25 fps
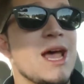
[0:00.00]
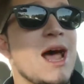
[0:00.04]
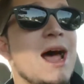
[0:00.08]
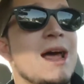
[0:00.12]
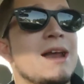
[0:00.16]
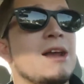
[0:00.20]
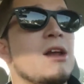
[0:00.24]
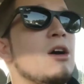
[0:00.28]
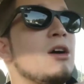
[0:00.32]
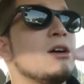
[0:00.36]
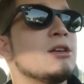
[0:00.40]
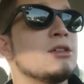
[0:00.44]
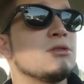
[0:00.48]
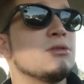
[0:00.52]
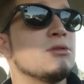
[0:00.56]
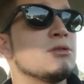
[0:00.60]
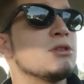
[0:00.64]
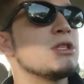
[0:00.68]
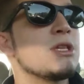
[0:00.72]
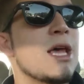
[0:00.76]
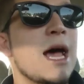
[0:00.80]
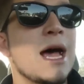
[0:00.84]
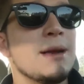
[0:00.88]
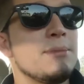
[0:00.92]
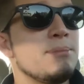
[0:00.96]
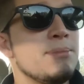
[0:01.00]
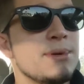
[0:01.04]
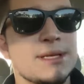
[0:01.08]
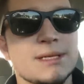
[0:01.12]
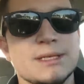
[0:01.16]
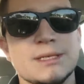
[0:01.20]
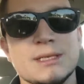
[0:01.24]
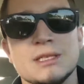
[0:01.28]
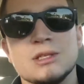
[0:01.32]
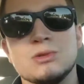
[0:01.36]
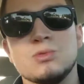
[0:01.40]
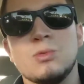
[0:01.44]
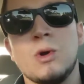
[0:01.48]
side hustle, side
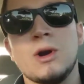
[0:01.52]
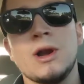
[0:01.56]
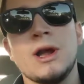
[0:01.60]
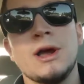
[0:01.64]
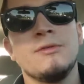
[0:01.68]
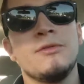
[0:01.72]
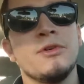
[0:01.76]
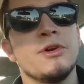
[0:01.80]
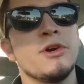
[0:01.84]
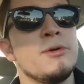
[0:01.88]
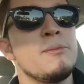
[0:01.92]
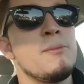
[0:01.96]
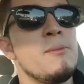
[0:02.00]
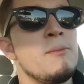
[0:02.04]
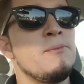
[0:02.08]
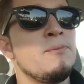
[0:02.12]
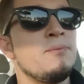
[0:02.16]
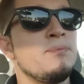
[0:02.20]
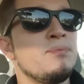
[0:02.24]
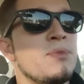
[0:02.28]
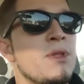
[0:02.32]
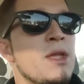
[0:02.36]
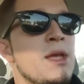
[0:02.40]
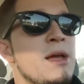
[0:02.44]
business, whatever.